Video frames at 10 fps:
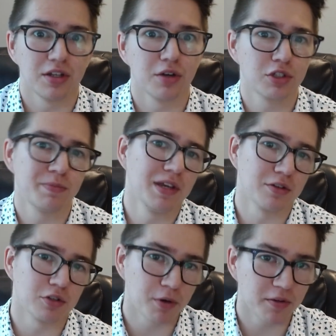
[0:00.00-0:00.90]
no
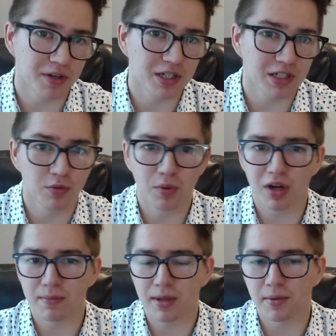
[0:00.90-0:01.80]
speaker's perfect, and we want
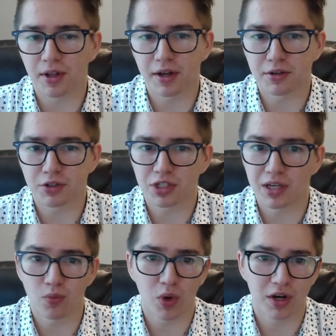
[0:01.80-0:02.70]
to be able to
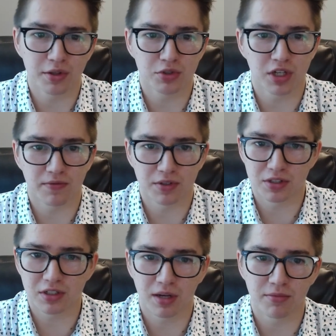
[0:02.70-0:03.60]
understand where those
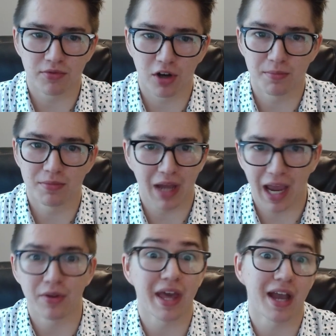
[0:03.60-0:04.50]
differences come from and
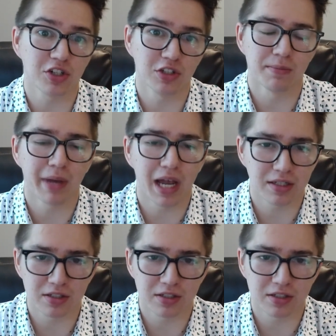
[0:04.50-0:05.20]
how they actually impact the